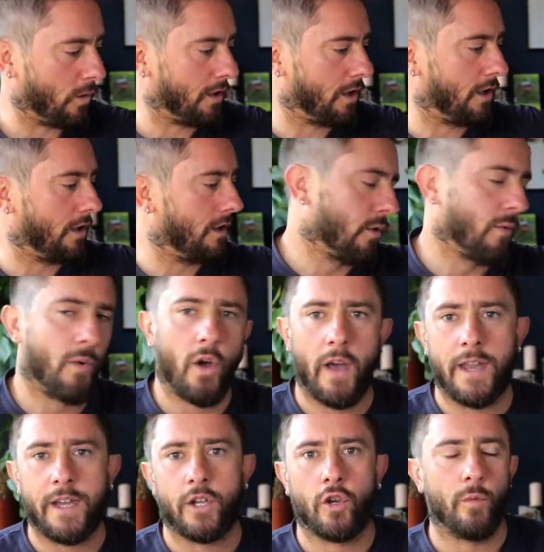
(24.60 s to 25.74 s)
want to promote
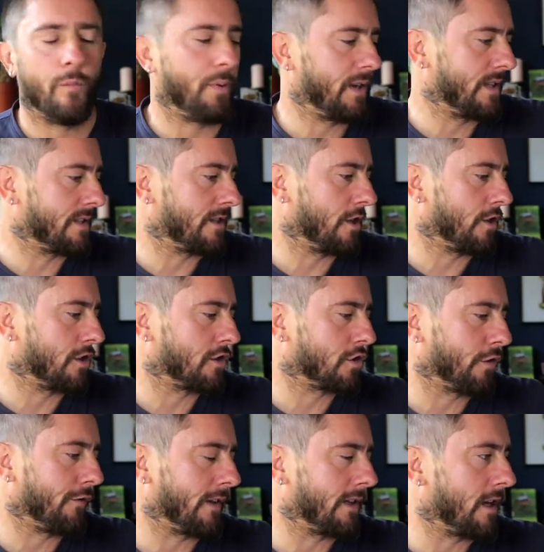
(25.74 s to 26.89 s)
any companies that the
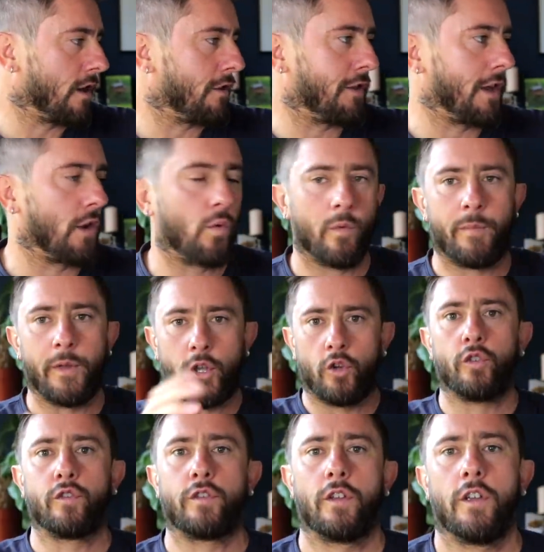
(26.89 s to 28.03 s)
stuff I didn't think would be
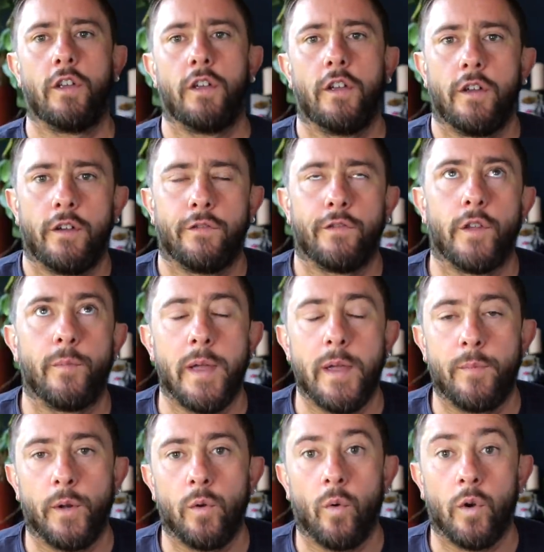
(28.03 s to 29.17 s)
good for the
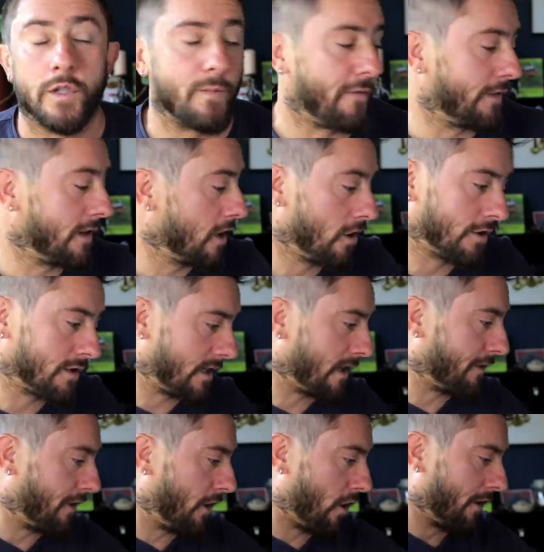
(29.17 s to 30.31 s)
people who watch my videos, and I
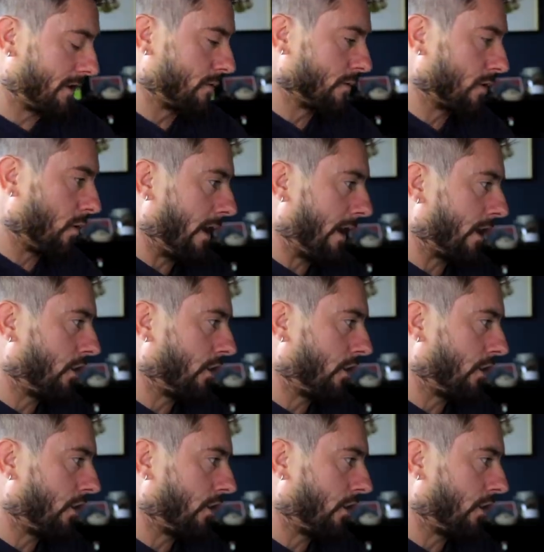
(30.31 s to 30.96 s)
thought this was quite